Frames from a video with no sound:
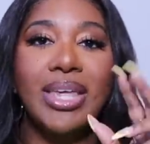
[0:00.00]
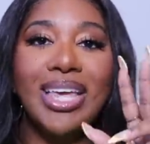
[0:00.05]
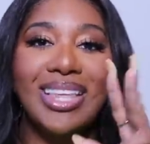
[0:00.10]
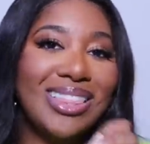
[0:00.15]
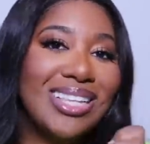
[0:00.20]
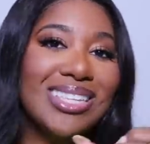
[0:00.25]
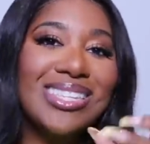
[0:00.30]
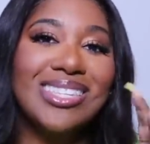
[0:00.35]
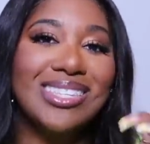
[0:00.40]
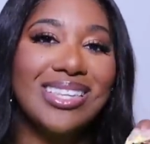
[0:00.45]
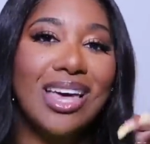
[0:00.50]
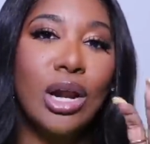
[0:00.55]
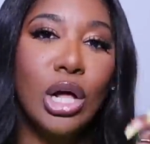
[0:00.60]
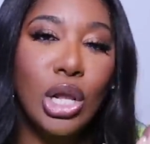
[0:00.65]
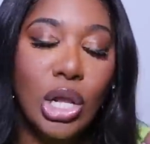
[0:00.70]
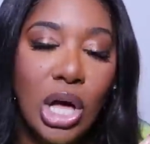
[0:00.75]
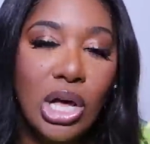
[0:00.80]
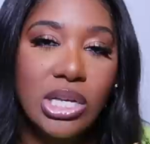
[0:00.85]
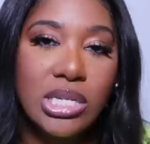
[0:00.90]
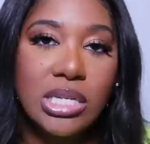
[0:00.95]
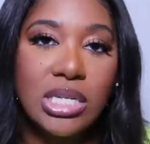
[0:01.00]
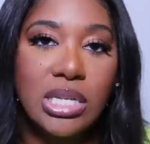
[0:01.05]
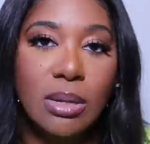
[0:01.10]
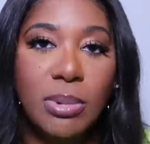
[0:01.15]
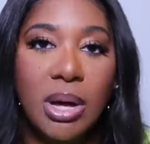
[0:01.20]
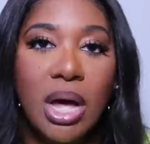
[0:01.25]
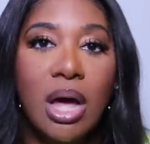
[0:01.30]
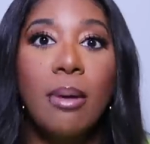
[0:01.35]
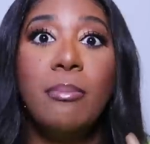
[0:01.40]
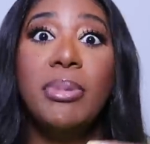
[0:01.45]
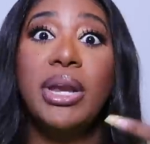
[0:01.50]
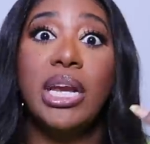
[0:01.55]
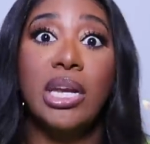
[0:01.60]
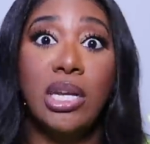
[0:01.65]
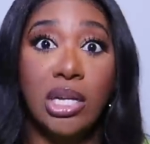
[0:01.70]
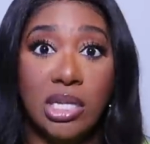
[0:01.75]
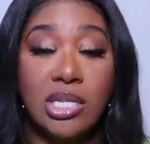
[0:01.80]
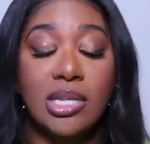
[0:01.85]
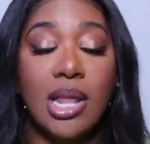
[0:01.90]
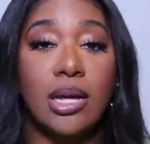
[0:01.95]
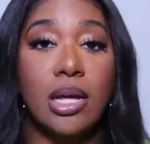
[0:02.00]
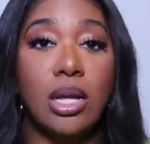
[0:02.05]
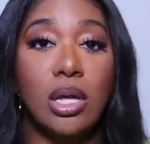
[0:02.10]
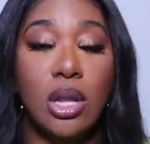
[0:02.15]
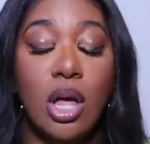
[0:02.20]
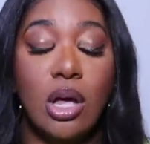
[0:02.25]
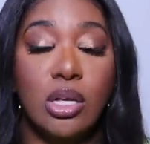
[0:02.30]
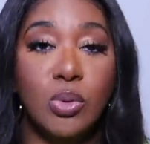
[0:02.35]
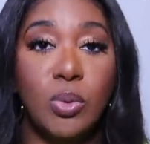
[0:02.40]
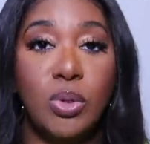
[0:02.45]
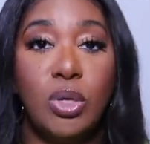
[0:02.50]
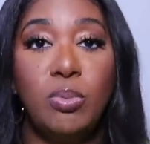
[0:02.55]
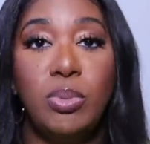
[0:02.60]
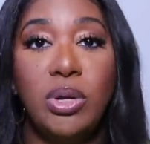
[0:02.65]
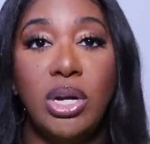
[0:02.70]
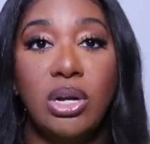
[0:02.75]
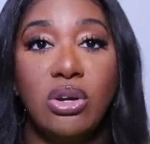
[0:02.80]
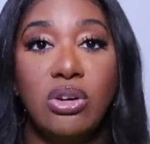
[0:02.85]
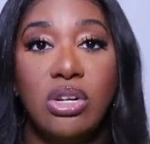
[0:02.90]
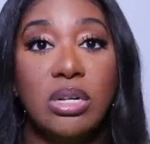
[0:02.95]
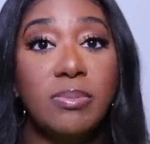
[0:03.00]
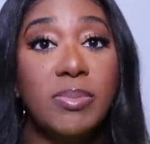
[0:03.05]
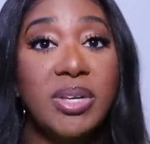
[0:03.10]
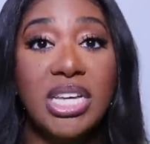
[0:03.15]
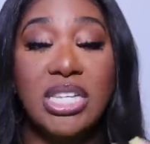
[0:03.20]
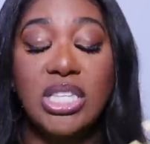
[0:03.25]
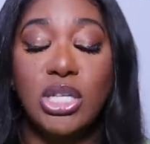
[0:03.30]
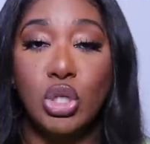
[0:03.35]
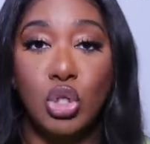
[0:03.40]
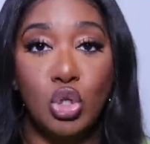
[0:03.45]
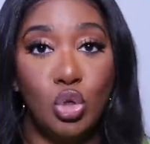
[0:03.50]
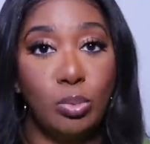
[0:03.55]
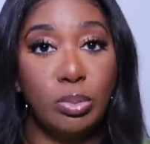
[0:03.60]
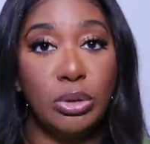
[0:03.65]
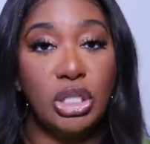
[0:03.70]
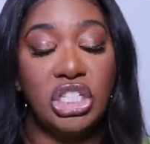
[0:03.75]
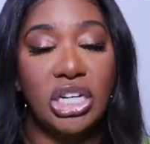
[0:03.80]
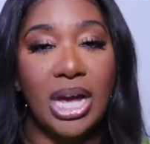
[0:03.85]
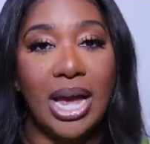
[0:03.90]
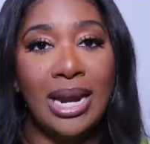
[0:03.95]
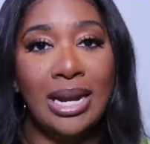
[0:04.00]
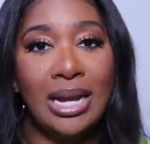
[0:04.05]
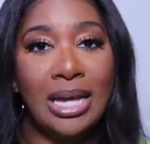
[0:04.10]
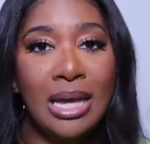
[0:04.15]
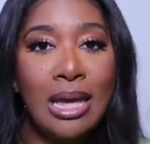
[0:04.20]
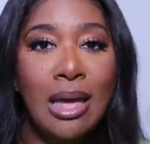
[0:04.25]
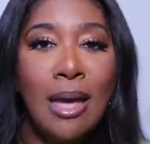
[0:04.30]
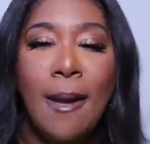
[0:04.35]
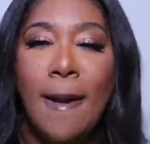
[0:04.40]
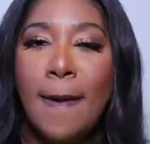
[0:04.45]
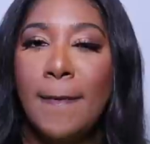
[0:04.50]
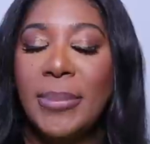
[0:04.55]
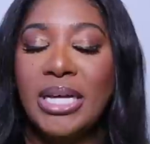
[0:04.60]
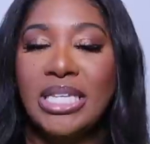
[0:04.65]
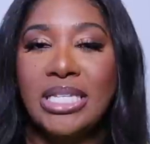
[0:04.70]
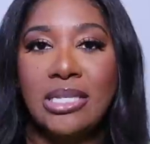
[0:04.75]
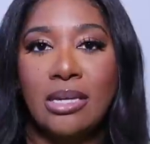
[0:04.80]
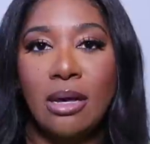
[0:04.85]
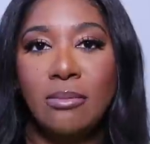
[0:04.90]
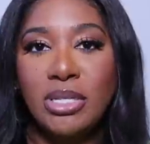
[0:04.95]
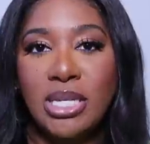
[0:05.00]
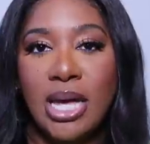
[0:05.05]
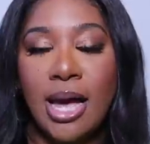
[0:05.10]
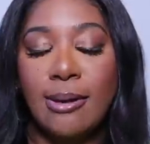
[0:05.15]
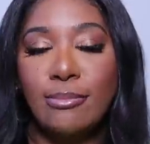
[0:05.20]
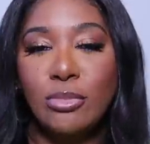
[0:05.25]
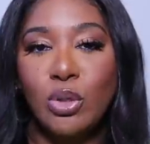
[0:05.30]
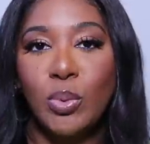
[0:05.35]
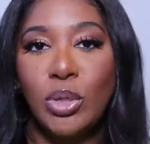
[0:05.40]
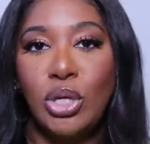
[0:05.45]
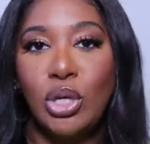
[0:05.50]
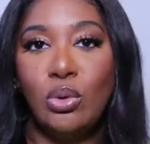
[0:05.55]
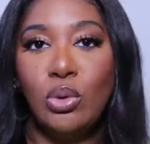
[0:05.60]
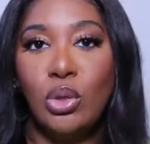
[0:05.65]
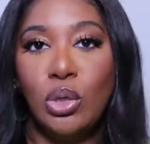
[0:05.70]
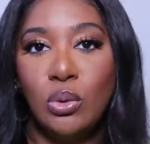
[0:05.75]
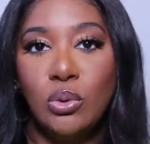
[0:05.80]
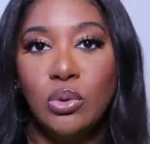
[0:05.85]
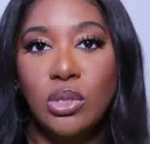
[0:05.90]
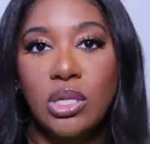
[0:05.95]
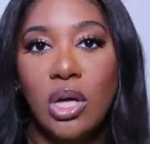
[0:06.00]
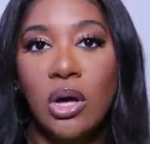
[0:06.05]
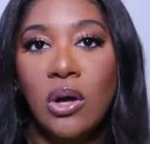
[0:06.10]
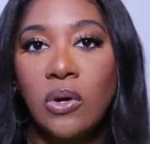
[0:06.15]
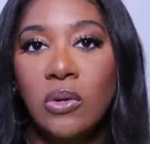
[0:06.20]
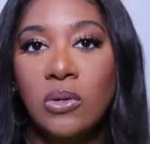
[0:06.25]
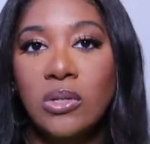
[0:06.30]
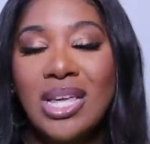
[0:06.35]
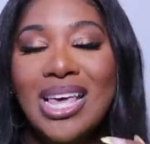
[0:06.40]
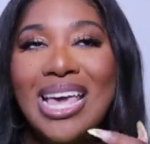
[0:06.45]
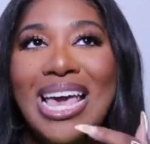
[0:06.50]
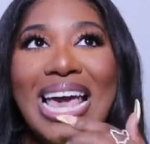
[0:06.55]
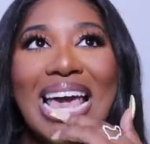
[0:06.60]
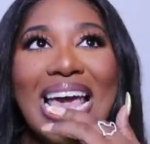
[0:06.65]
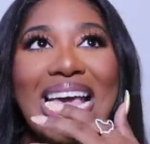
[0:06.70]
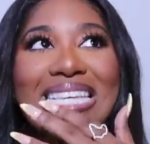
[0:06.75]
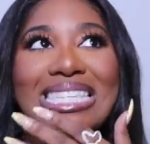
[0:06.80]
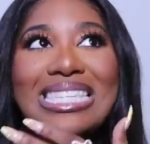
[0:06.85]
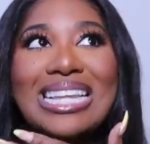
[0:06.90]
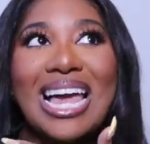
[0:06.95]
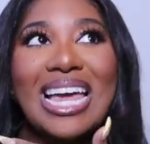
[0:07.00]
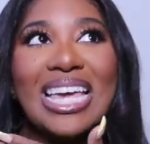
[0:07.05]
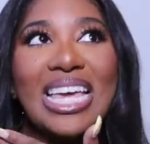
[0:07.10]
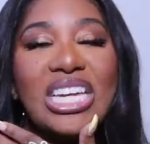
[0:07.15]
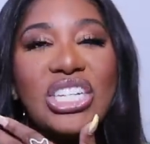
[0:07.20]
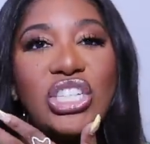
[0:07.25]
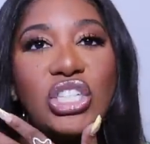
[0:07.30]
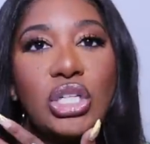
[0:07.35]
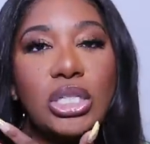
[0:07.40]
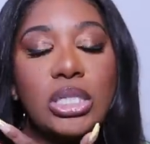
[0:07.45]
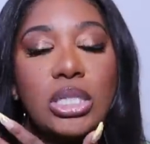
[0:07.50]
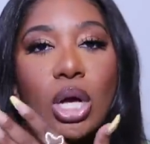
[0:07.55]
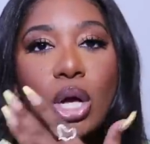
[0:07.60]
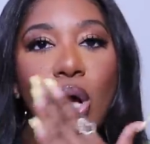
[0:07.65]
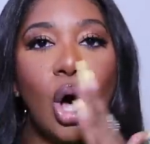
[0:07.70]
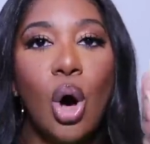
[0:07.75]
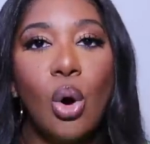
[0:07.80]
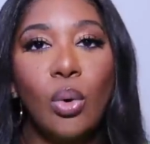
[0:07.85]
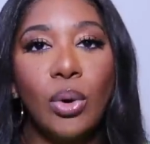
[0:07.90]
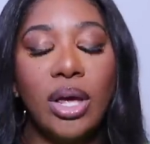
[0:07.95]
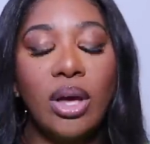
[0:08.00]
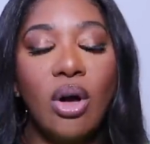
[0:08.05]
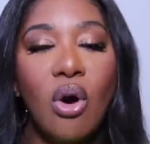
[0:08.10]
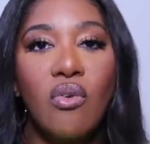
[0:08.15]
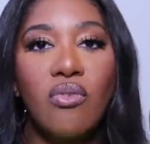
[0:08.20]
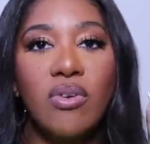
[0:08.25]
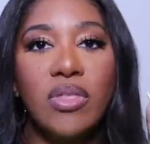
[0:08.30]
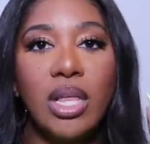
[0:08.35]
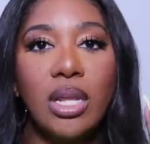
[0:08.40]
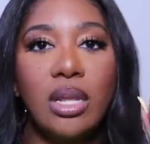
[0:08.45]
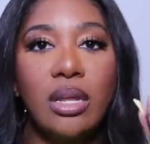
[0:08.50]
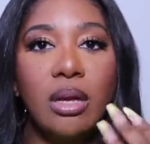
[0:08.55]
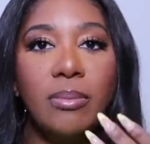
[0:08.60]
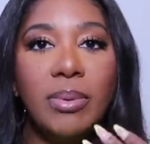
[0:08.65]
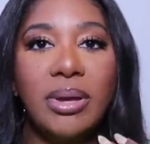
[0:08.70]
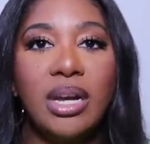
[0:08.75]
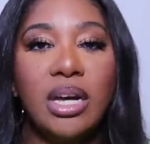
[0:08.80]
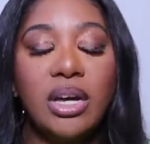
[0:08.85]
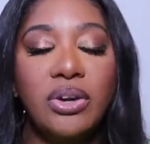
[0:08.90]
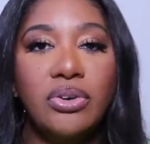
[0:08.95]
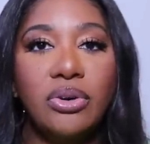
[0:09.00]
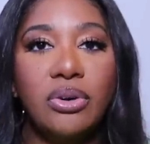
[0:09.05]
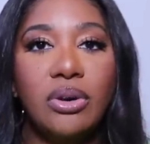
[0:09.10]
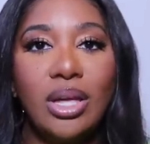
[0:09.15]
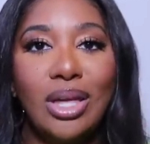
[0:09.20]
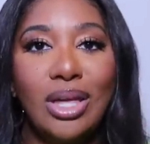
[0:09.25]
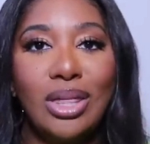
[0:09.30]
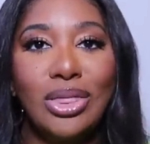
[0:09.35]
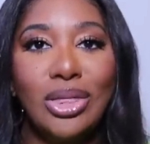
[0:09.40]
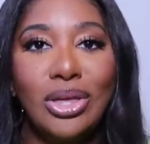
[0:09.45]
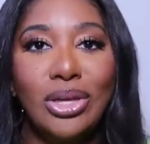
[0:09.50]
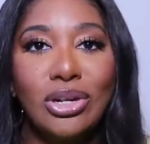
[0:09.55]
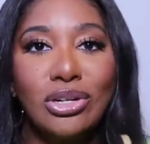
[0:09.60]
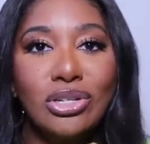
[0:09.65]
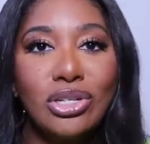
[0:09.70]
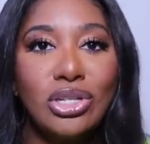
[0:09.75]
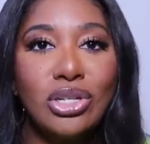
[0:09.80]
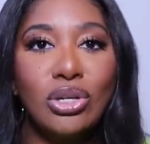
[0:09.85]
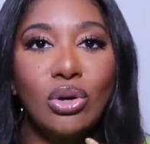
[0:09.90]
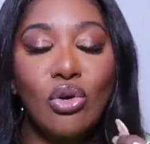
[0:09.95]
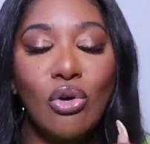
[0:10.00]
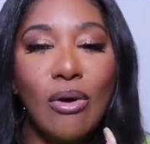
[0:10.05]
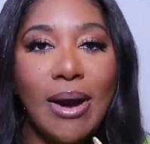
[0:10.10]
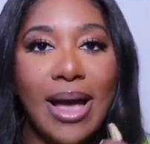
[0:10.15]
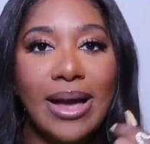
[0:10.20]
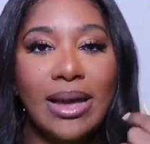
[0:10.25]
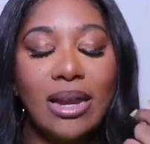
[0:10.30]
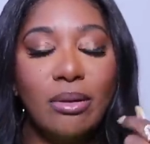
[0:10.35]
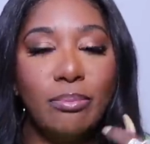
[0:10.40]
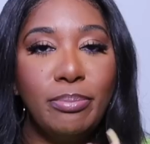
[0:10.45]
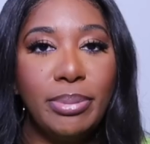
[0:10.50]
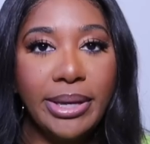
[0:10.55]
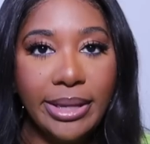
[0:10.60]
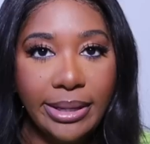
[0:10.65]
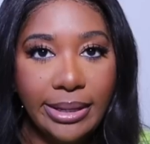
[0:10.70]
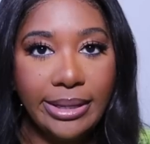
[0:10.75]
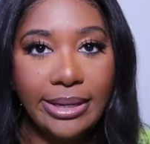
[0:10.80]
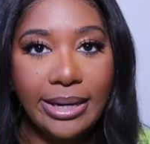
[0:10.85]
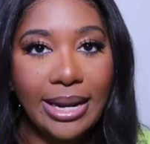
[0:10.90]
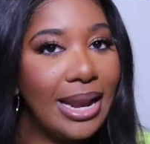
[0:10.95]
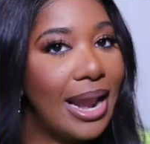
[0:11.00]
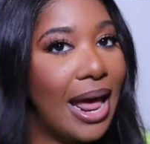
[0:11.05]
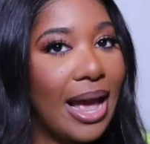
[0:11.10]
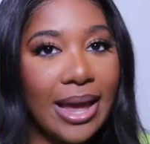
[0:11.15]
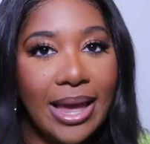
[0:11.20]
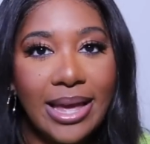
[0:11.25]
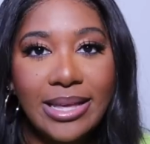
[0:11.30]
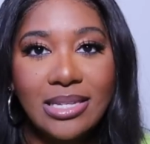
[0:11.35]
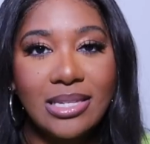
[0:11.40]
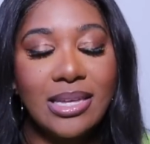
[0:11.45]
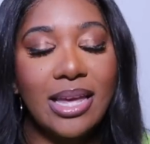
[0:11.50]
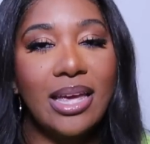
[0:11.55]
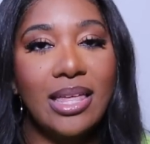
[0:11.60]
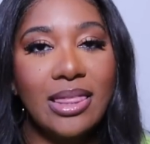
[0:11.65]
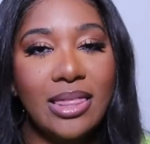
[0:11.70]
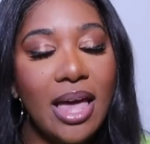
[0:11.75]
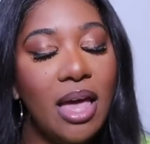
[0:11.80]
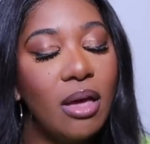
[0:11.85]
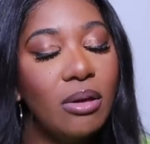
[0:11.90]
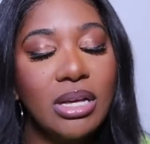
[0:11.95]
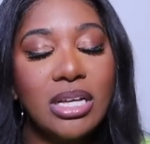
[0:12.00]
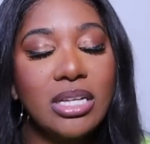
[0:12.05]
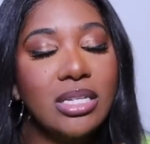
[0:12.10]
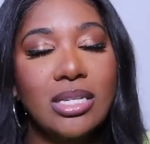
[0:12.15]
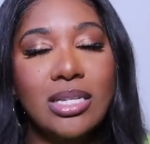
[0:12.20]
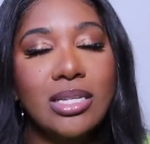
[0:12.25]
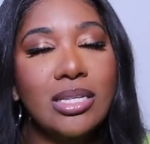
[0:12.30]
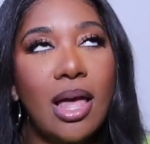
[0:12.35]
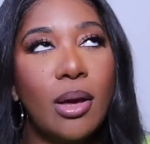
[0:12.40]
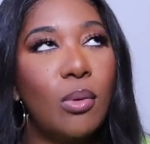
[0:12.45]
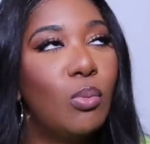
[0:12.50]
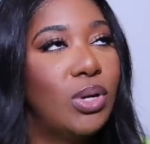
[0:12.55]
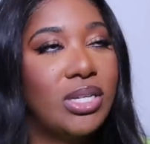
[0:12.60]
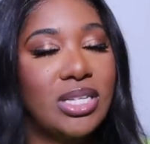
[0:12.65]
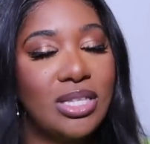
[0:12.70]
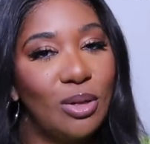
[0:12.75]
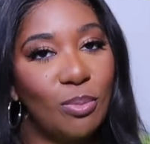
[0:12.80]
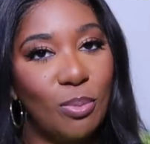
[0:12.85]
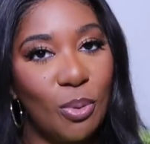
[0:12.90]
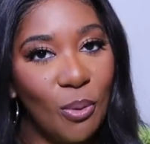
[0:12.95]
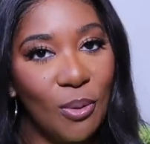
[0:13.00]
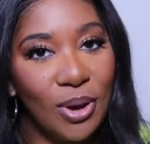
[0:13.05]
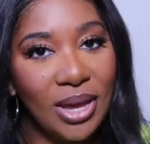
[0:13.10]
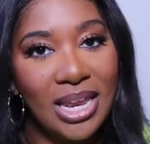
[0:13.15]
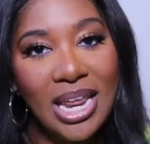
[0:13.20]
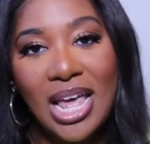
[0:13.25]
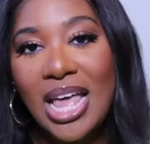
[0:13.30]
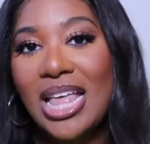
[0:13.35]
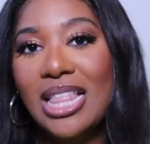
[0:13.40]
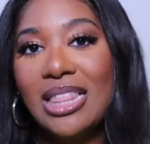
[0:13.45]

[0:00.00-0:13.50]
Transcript: This is not a gloss, it's a balm, but it looks like a gloss when you put it on because it's super shiny. But sometimes when you use those, it's like it's just a coating over the lip and underneath you're still cracking and peeling. And I can't stand that because it's like, what's the point?